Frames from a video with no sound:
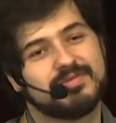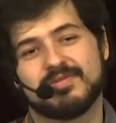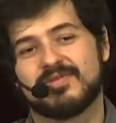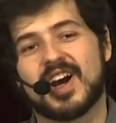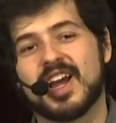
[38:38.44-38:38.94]

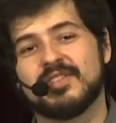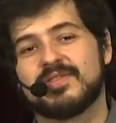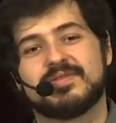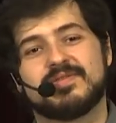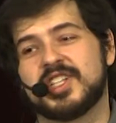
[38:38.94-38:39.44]

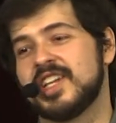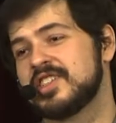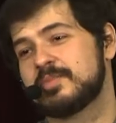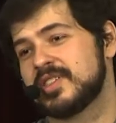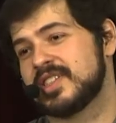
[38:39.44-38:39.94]
5
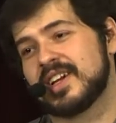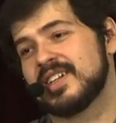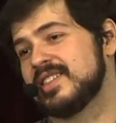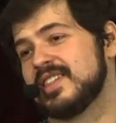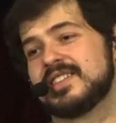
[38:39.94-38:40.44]
changes per
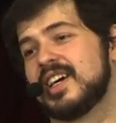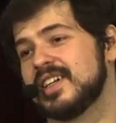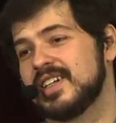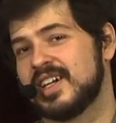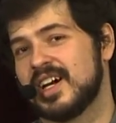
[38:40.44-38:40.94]
second is not
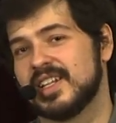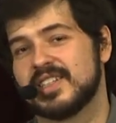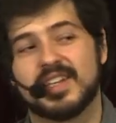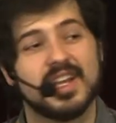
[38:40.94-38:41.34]
going to cut it.